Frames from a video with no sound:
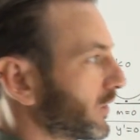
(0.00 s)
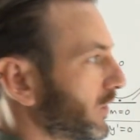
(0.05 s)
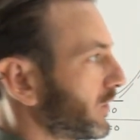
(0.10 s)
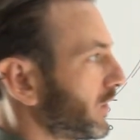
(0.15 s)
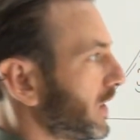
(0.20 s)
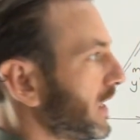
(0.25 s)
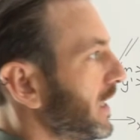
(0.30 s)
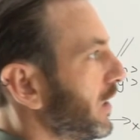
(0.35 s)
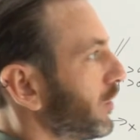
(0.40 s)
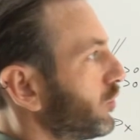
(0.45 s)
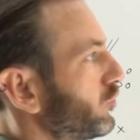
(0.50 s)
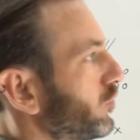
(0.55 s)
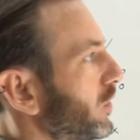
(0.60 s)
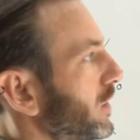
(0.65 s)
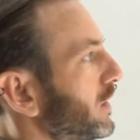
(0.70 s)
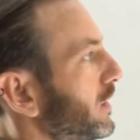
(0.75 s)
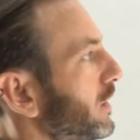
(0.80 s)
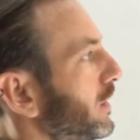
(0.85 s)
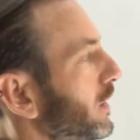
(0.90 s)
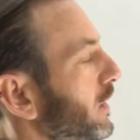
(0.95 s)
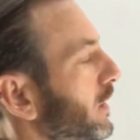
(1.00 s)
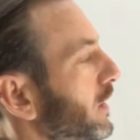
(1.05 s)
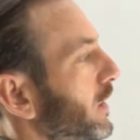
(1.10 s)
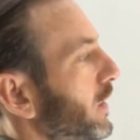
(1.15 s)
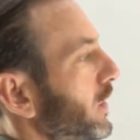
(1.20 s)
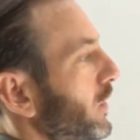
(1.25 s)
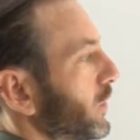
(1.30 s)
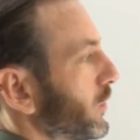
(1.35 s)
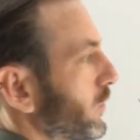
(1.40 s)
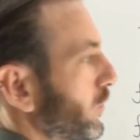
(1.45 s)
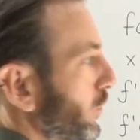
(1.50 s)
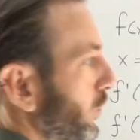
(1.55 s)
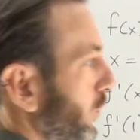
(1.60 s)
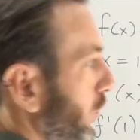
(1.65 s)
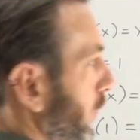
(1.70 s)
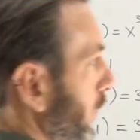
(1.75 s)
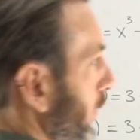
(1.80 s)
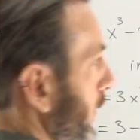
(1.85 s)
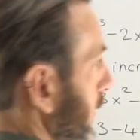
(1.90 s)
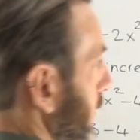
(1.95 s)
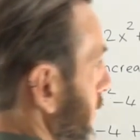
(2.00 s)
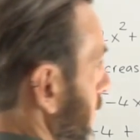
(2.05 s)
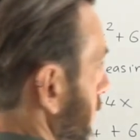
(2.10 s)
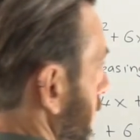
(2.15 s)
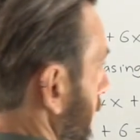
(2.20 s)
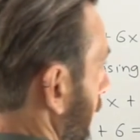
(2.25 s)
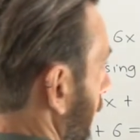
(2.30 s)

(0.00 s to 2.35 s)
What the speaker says: 300. So this is